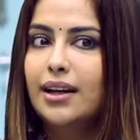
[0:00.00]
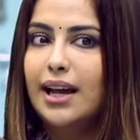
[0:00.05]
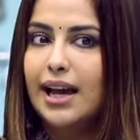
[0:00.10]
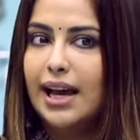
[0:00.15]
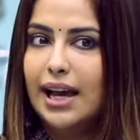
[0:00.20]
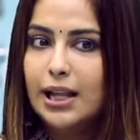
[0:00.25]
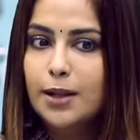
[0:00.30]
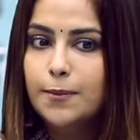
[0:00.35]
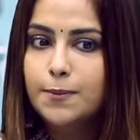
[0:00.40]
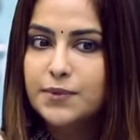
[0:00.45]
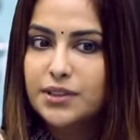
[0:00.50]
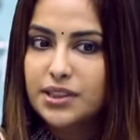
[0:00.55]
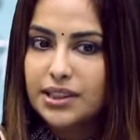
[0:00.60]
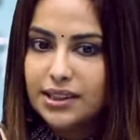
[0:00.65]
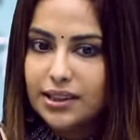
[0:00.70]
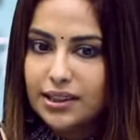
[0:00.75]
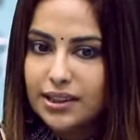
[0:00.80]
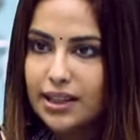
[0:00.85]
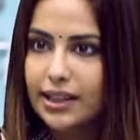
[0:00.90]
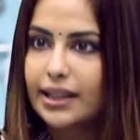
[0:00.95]
helps
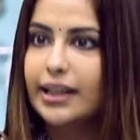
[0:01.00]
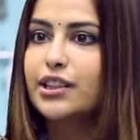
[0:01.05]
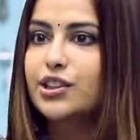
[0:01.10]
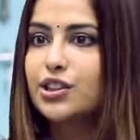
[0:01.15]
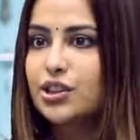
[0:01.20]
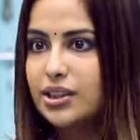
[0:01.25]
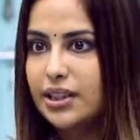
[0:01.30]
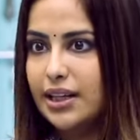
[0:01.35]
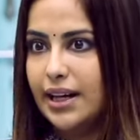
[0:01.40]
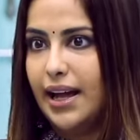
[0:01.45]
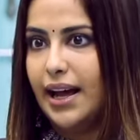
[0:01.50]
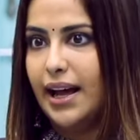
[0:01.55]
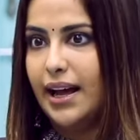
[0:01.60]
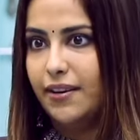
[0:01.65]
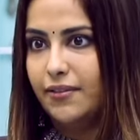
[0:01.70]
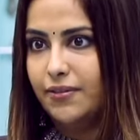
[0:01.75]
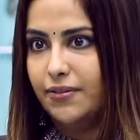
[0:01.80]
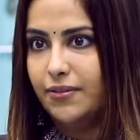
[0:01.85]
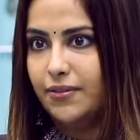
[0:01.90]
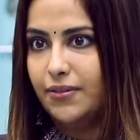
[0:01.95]
in the connection that i
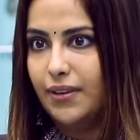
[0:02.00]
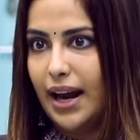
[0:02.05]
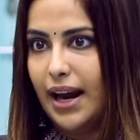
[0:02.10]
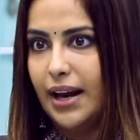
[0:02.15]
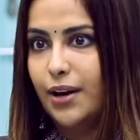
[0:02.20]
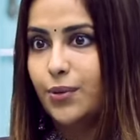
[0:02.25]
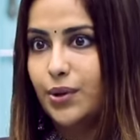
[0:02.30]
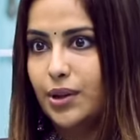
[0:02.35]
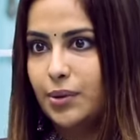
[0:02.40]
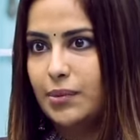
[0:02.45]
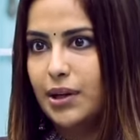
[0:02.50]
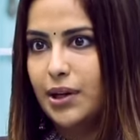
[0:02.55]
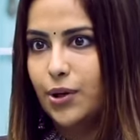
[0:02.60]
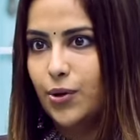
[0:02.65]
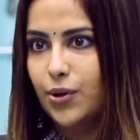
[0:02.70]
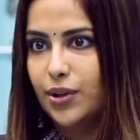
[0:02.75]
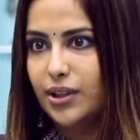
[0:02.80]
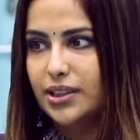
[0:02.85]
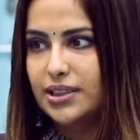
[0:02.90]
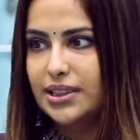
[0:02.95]
have had with
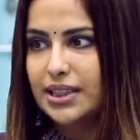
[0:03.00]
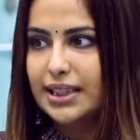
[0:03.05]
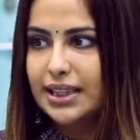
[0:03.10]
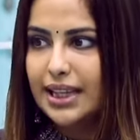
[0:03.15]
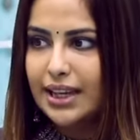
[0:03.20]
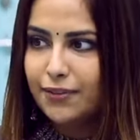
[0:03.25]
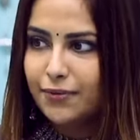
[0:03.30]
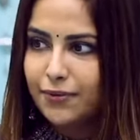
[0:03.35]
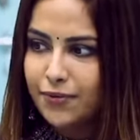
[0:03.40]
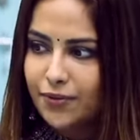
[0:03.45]
my audience and they